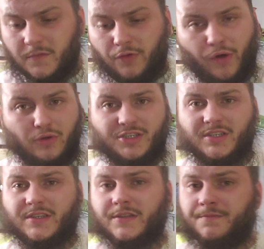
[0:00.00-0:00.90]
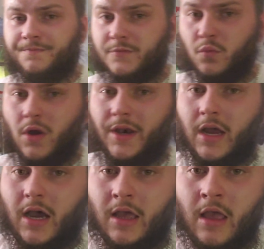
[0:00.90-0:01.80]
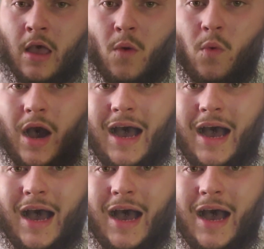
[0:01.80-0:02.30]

roaches, whatnot. What